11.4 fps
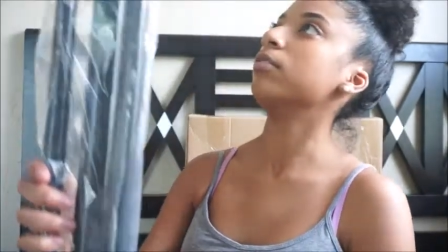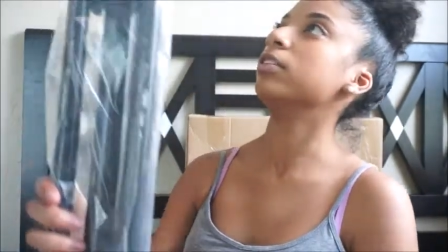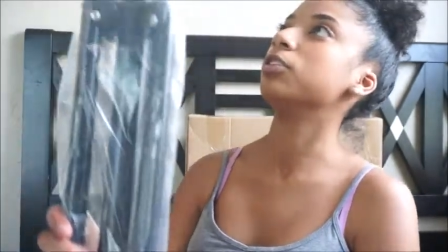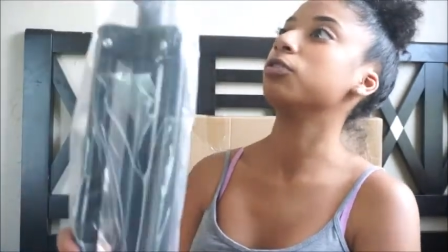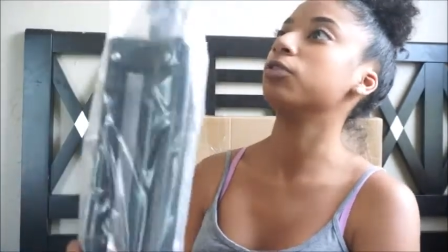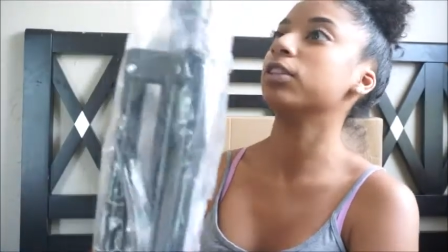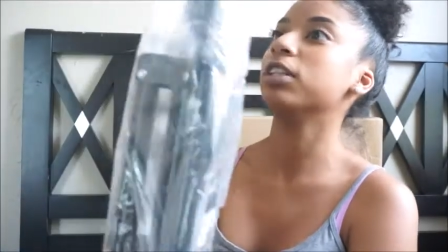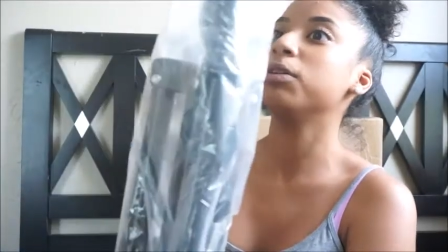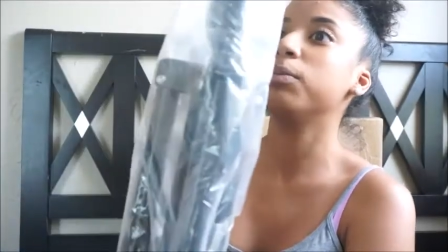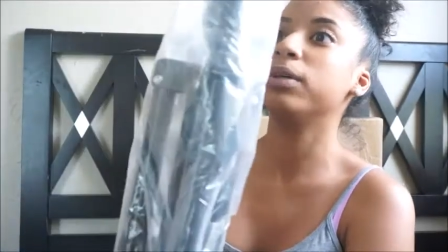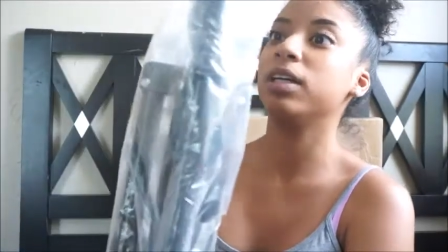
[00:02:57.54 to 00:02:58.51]
It's
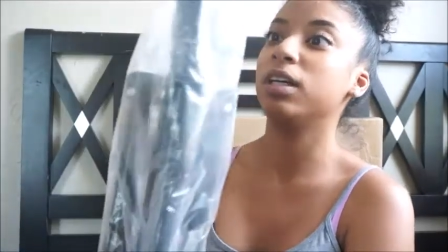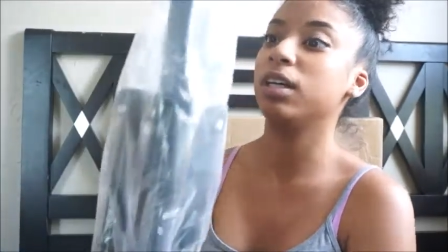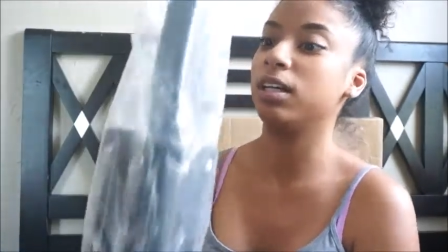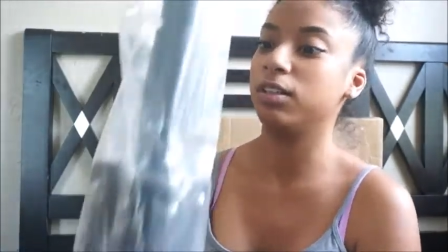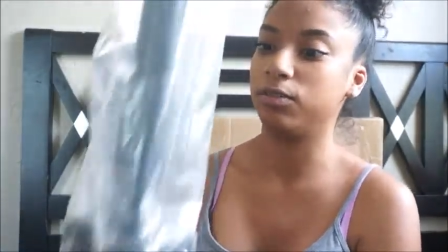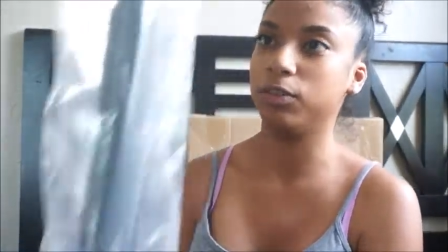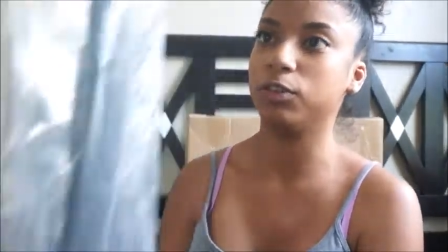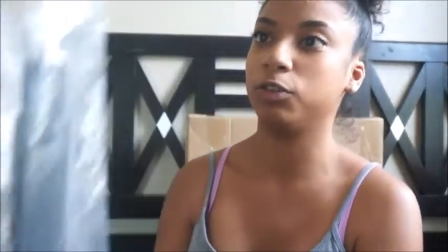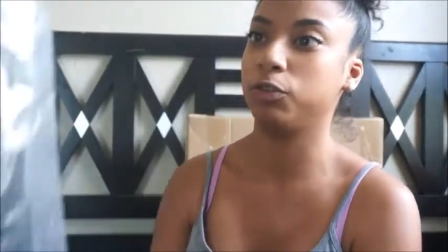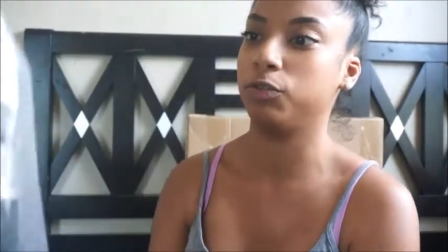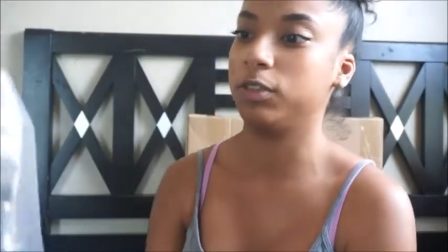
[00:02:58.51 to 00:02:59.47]
really big. It
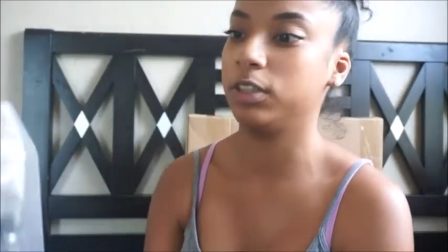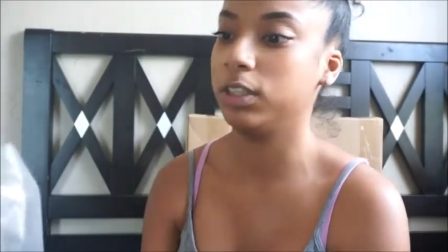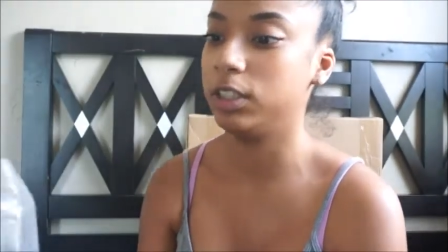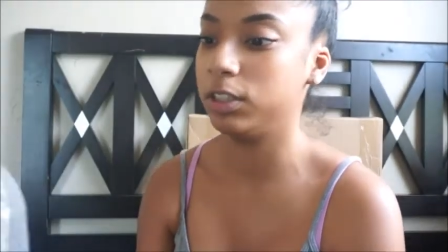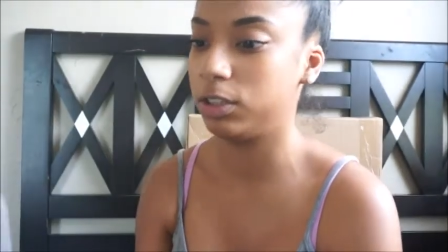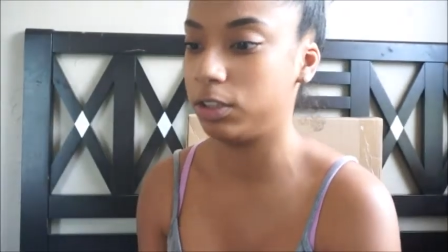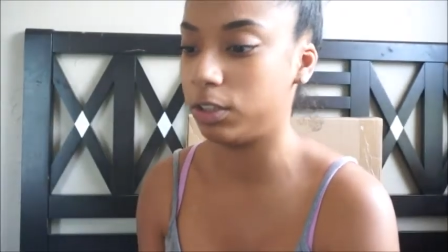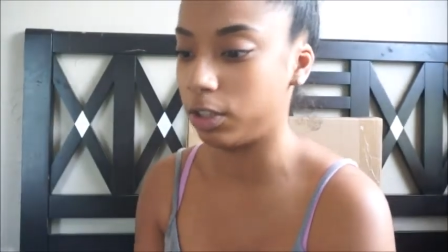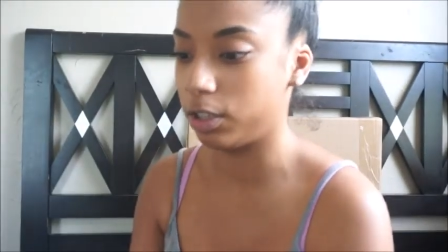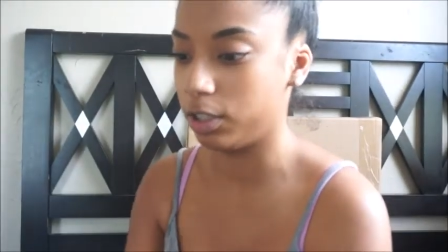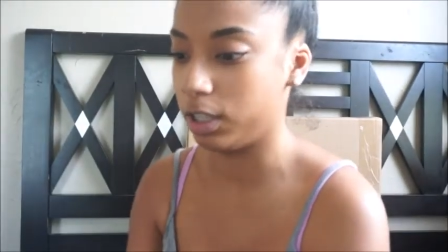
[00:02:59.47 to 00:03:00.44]
feels really
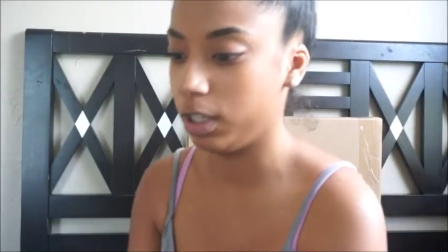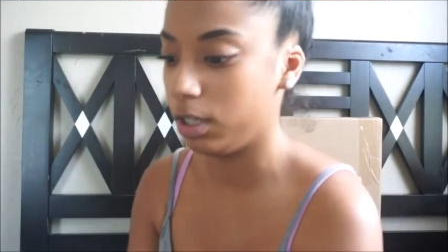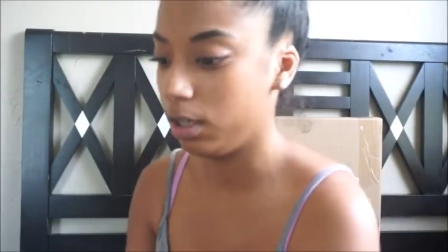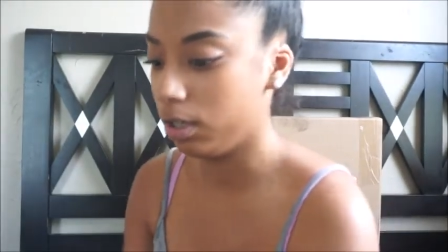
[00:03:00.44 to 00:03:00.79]
sturdy.